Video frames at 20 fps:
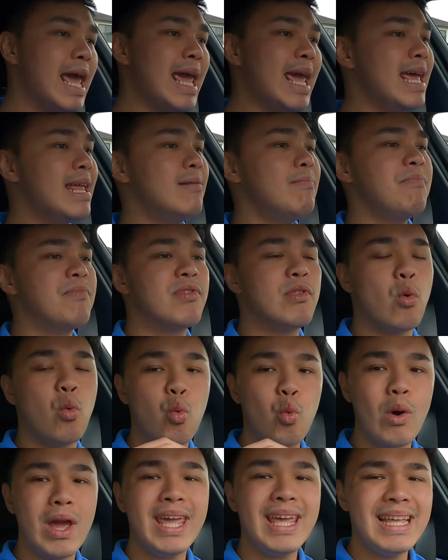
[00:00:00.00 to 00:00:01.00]
and the
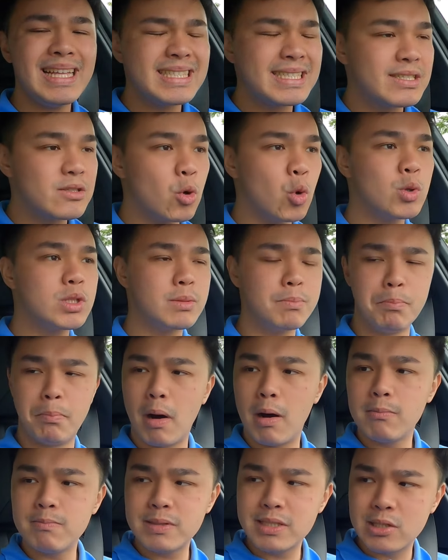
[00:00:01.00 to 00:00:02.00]
way it soaks
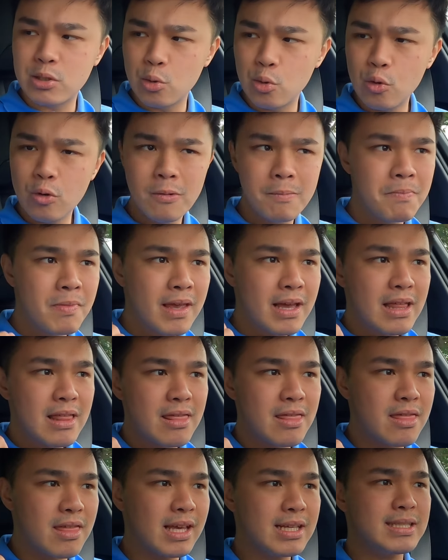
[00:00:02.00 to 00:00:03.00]
bumps too.
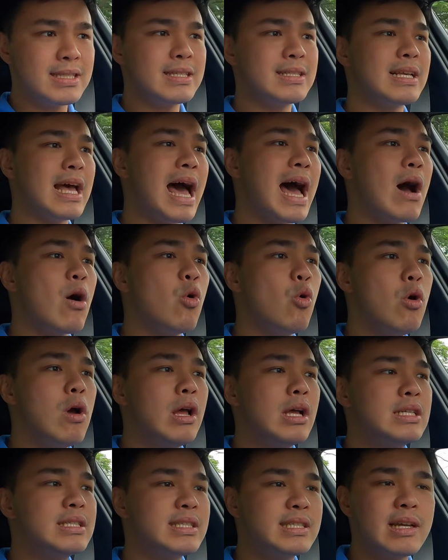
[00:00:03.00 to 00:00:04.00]
This is how
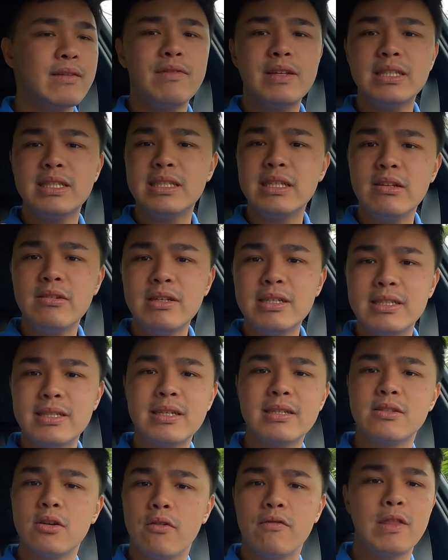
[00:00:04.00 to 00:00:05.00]
7 Series
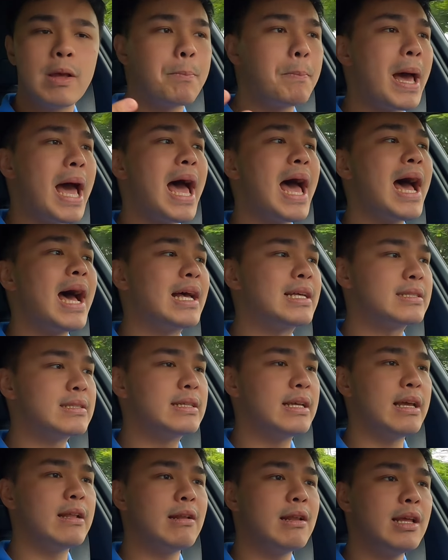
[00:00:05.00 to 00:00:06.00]
of the past
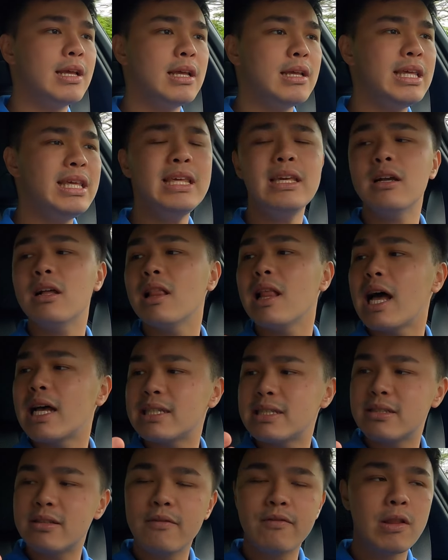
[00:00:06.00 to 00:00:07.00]
and
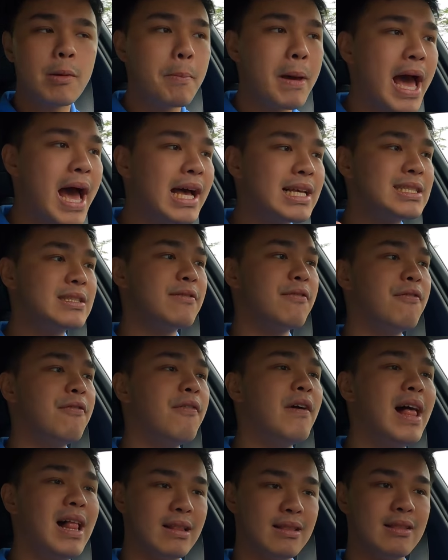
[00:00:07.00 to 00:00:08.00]
E-Classes of the past
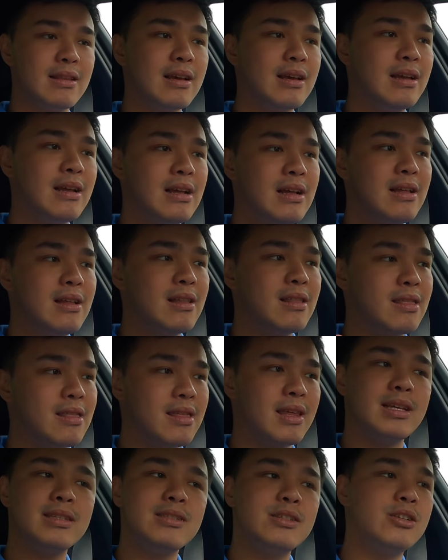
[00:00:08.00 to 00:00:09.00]
felt.
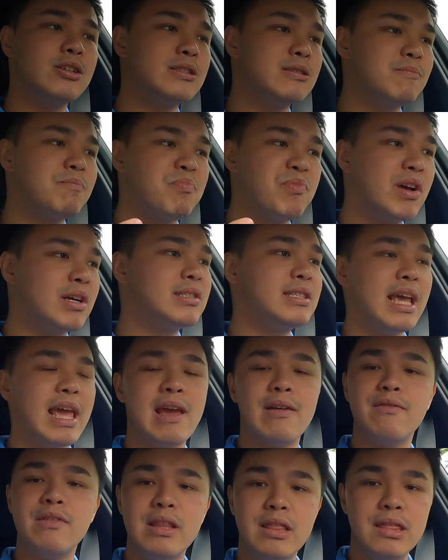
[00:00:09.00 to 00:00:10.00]
This just does
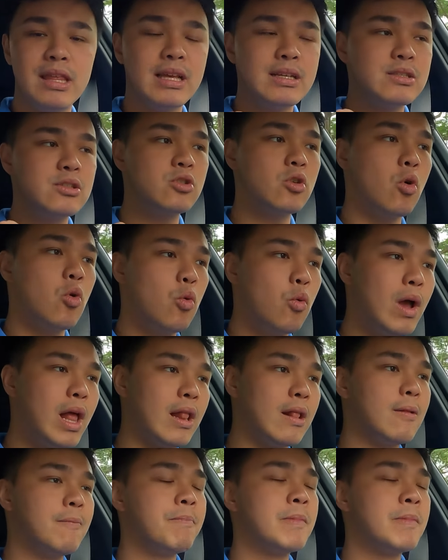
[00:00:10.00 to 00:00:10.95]
everything so well.